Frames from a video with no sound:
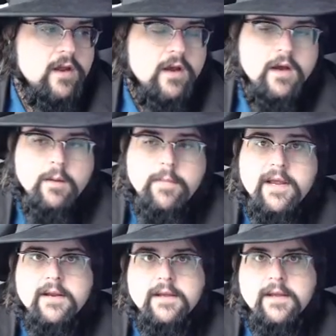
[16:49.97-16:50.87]

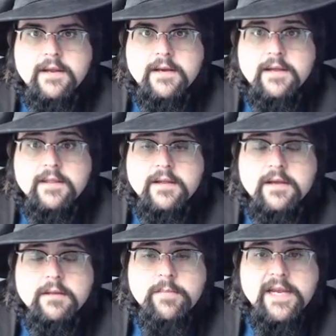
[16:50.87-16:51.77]
And again, in
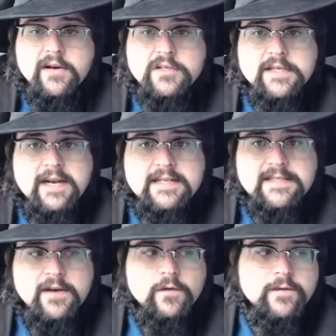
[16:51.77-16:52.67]
the beginner's guide
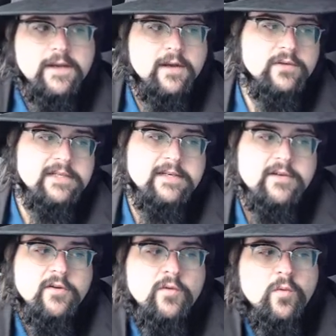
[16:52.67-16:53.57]
itself, it goes
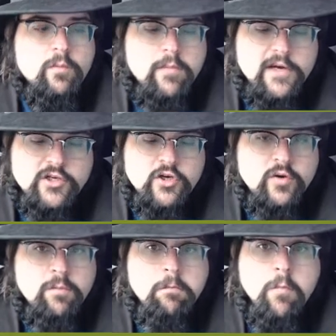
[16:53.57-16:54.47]
into much
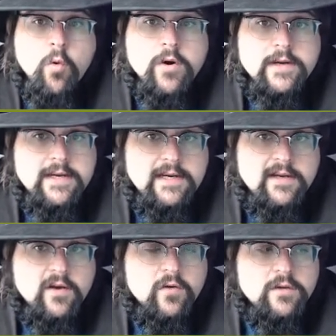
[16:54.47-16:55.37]
more
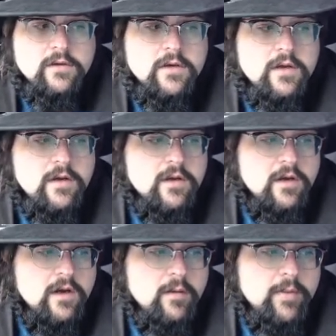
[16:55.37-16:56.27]
detail
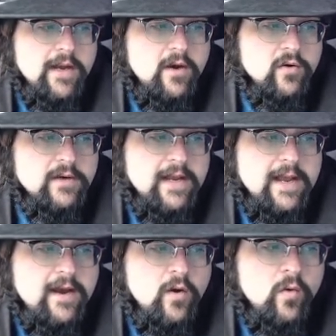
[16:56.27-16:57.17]
about
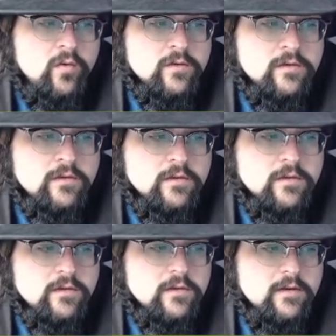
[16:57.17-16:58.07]
how
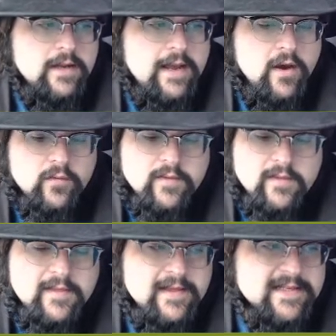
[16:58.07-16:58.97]

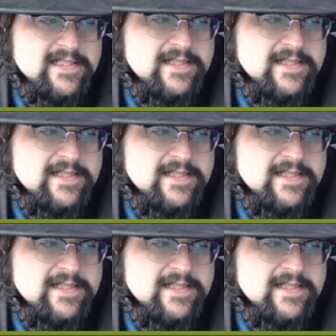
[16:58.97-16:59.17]
this